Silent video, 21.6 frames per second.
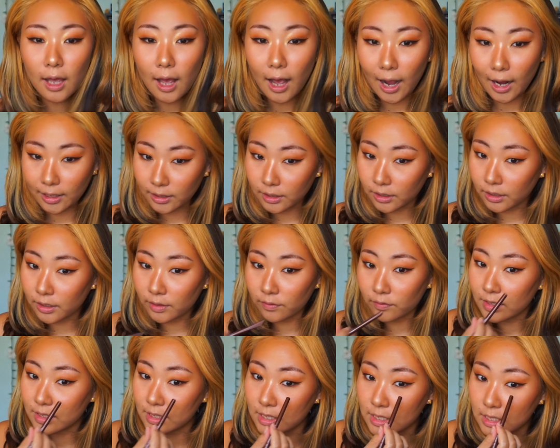I didn't
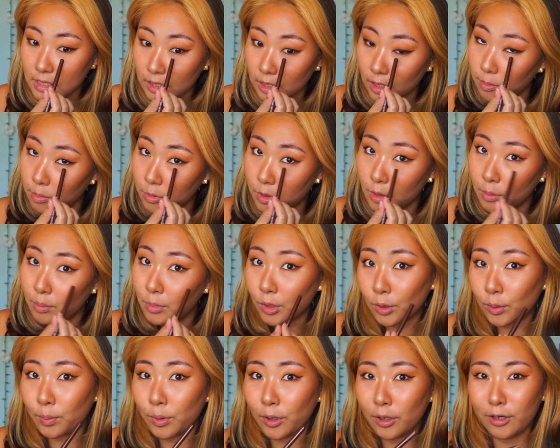even skip the
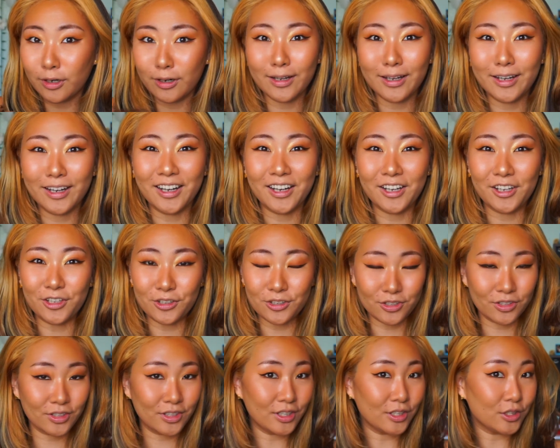middle part like I
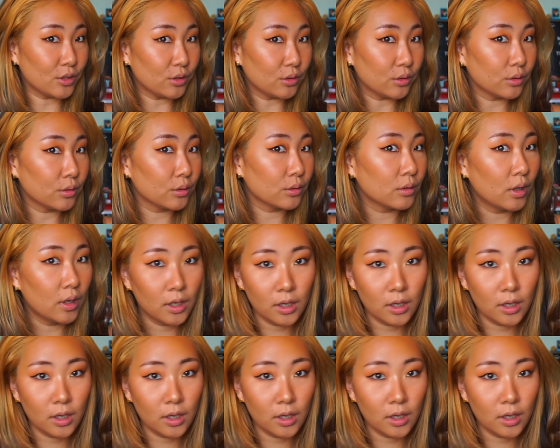usually do.